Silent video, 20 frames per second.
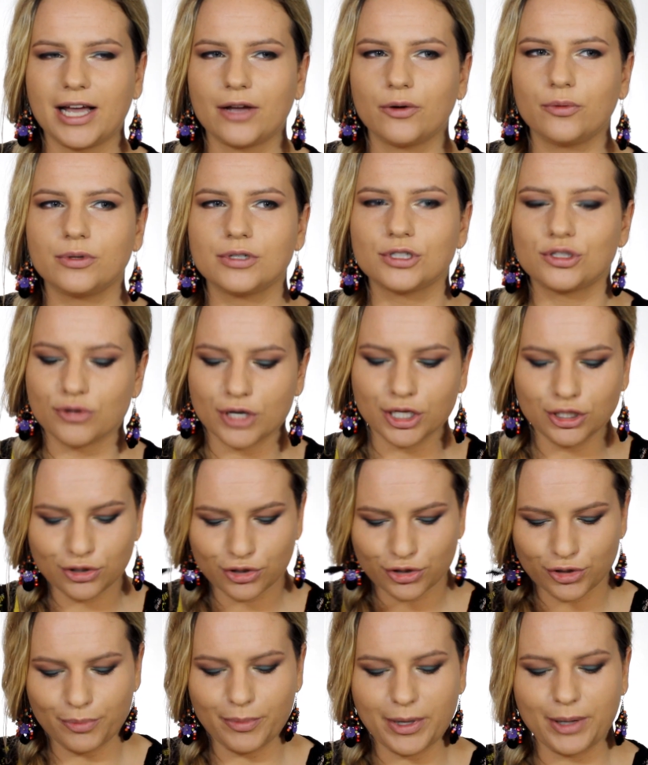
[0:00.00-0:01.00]
I will try
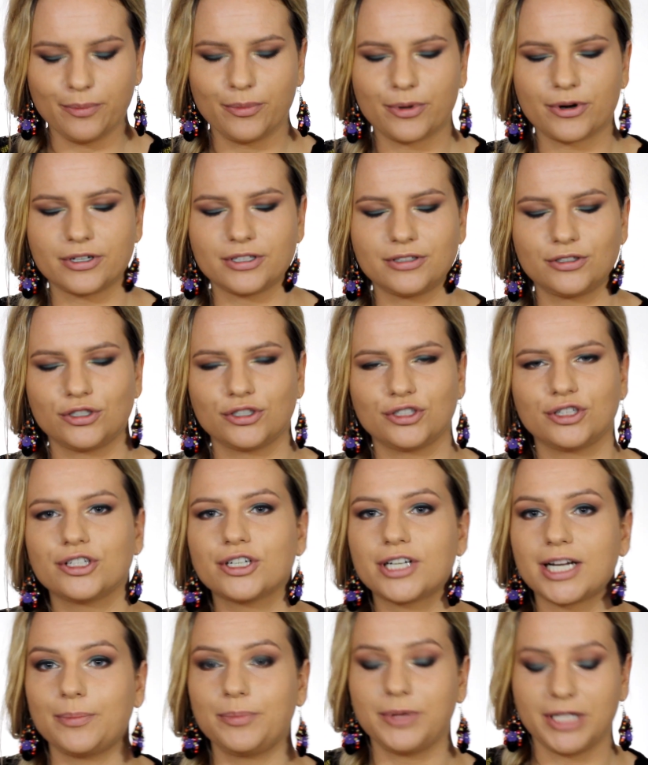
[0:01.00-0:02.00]
to remember to
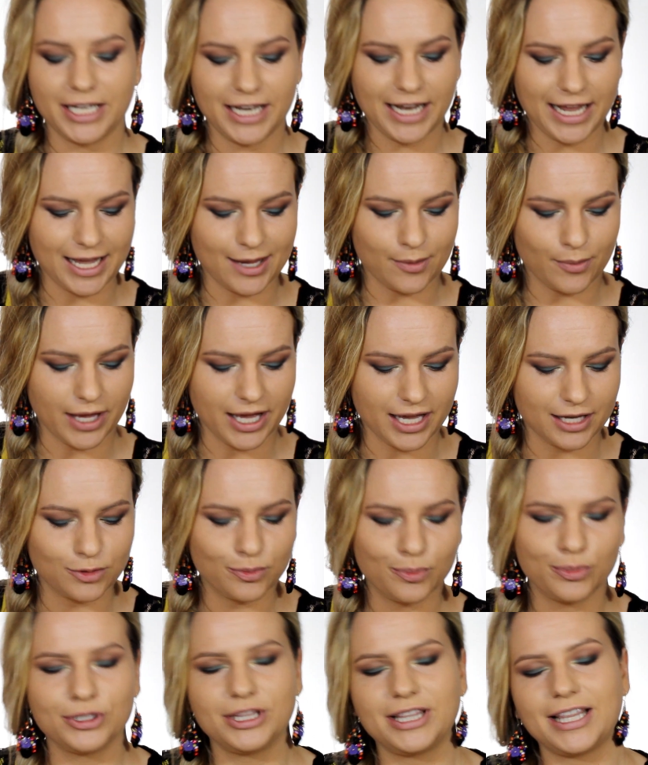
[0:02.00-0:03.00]
look up the name
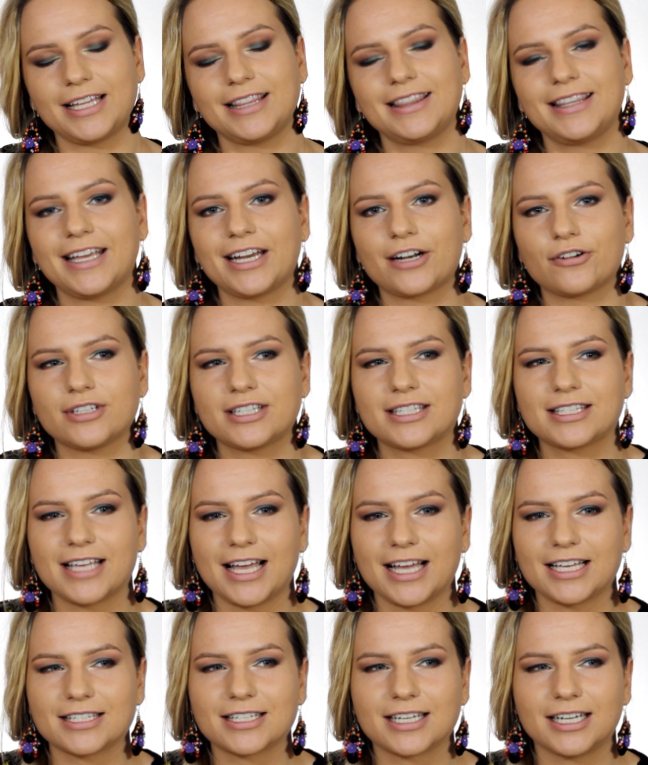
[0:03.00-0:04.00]
and put that there. It
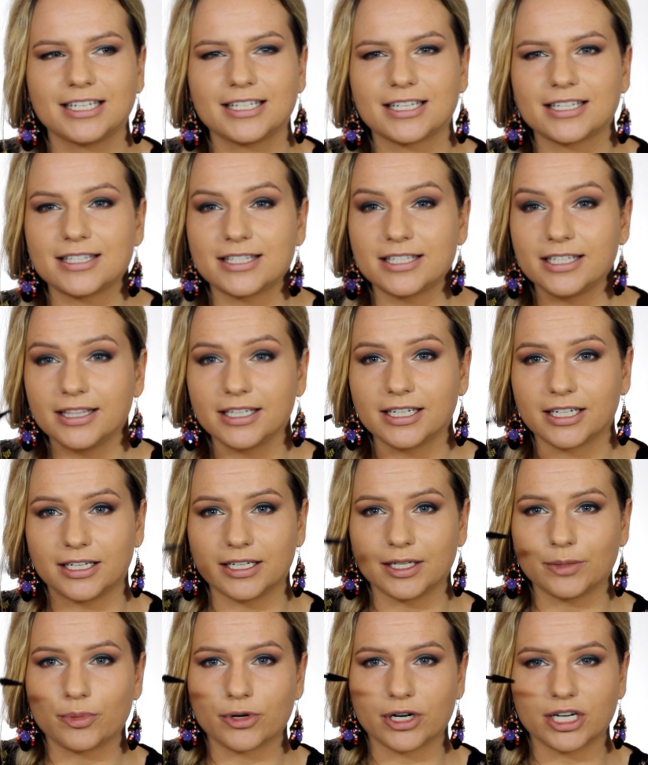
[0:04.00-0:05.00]
has kind of
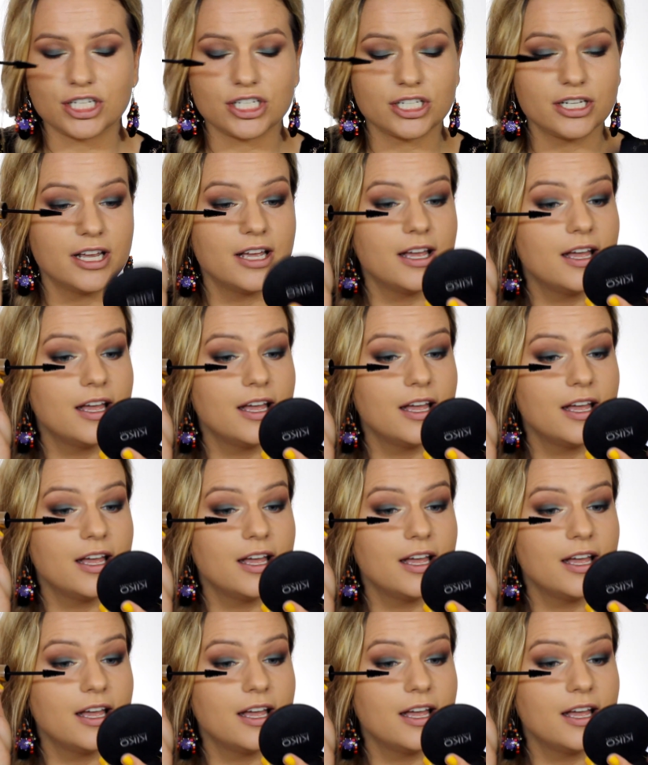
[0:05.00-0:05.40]
silicone-y brush.